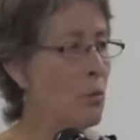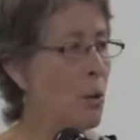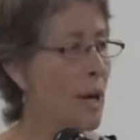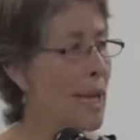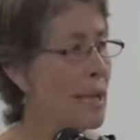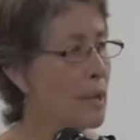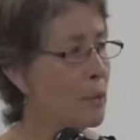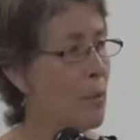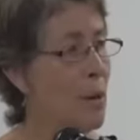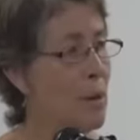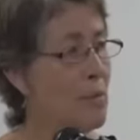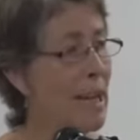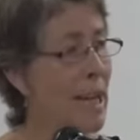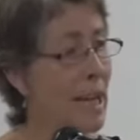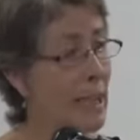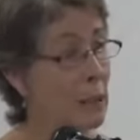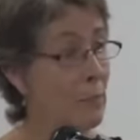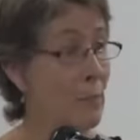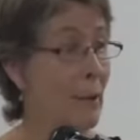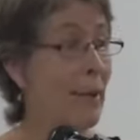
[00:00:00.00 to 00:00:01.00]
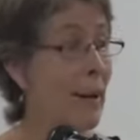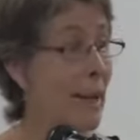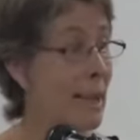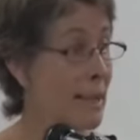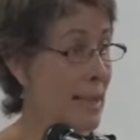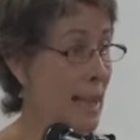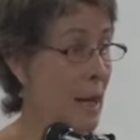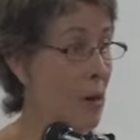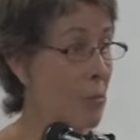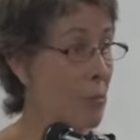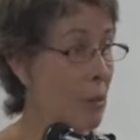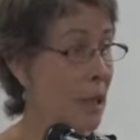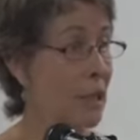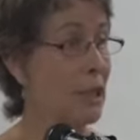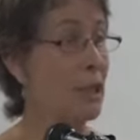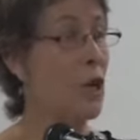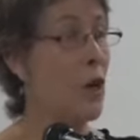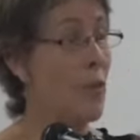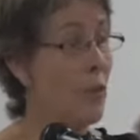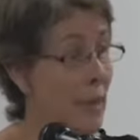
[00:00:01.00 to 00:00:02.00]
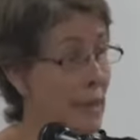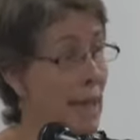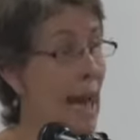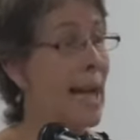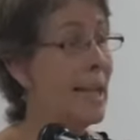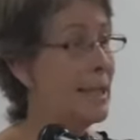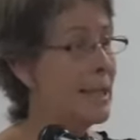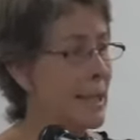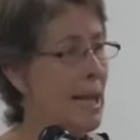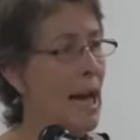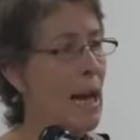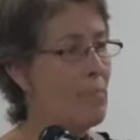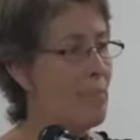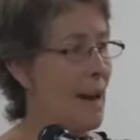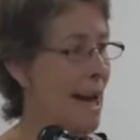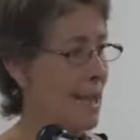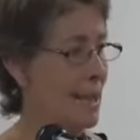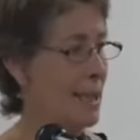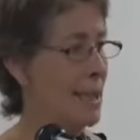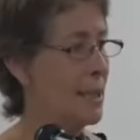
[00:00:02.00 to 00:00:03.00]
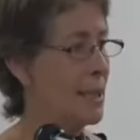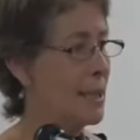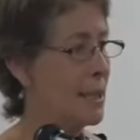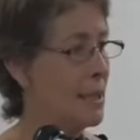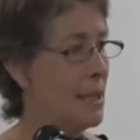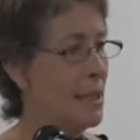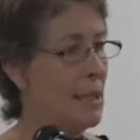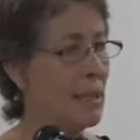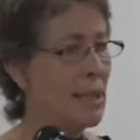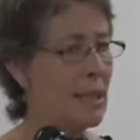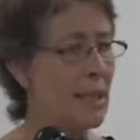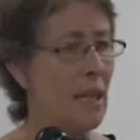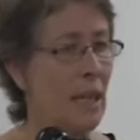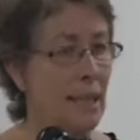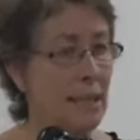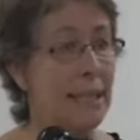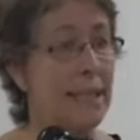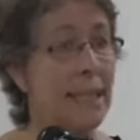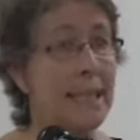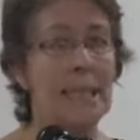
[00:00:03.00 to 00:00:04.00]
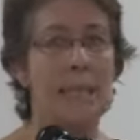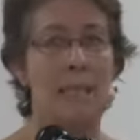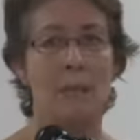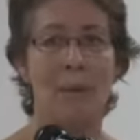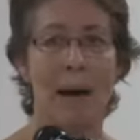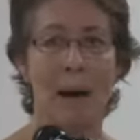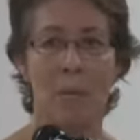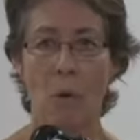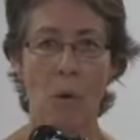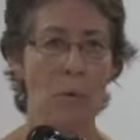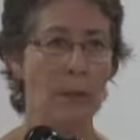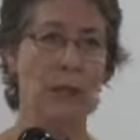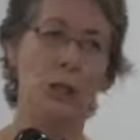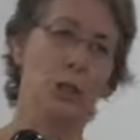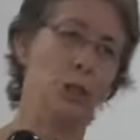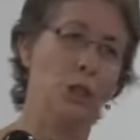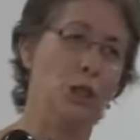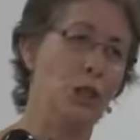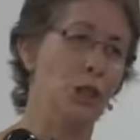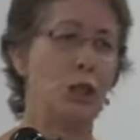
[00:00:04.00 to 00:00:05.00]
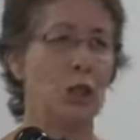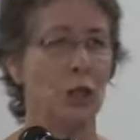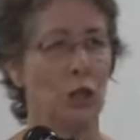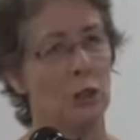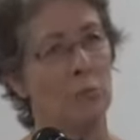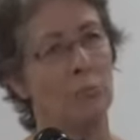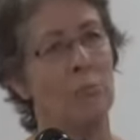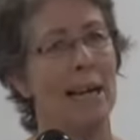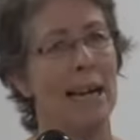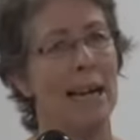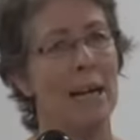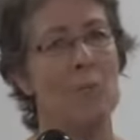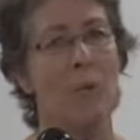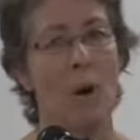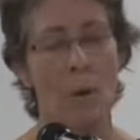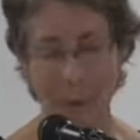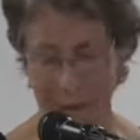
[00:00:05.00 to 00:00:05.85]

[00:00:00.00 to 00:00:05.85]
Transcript: we as women experience our oppression on the day-to-day basis. It's the ideas about what we should and shouldn't be and